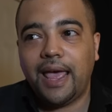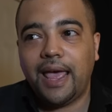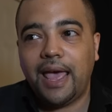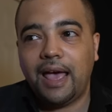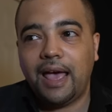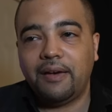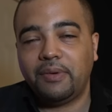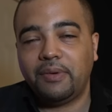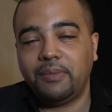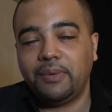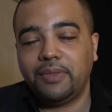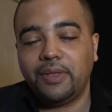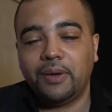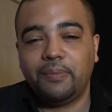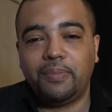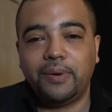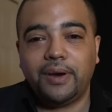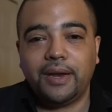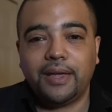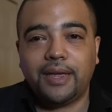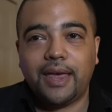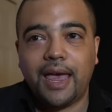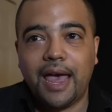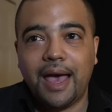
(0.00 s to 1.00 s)
have. I mean, they'll
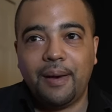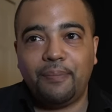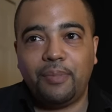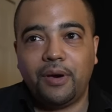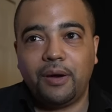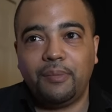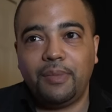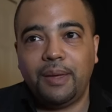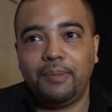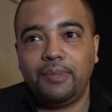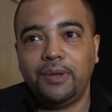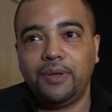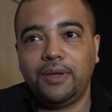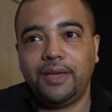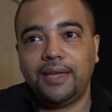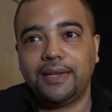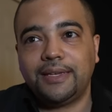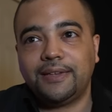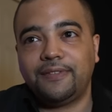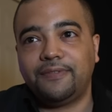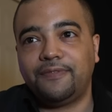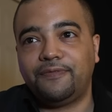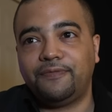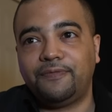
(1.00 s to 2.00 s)
put a cap on, maybe you
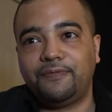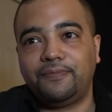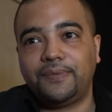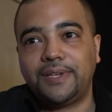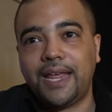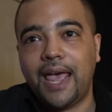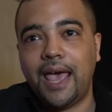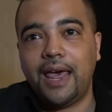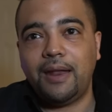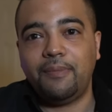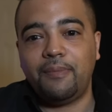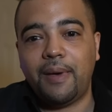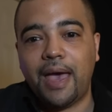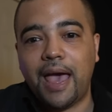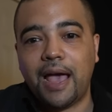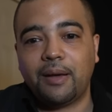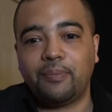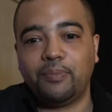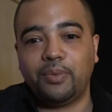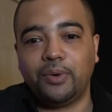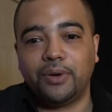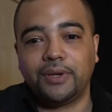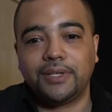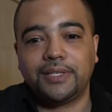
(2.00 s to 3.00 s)
get 10
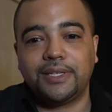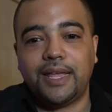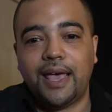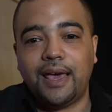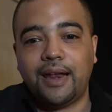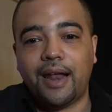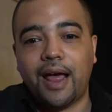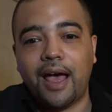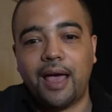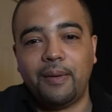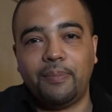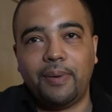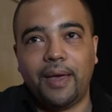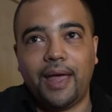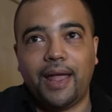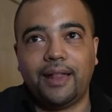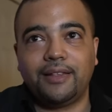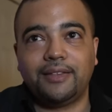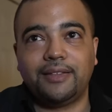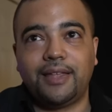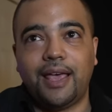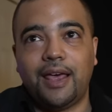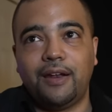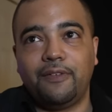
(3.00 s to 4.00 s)
MacBooks, 10
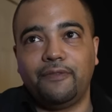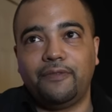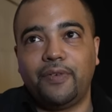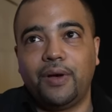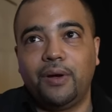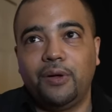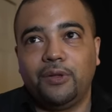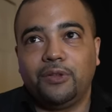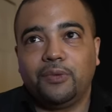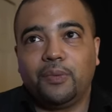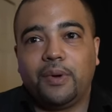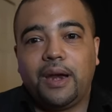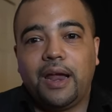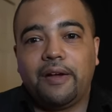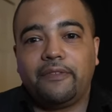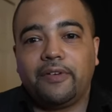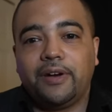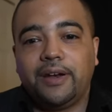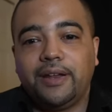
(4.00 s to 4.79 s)
iPads, 10 phones, whatever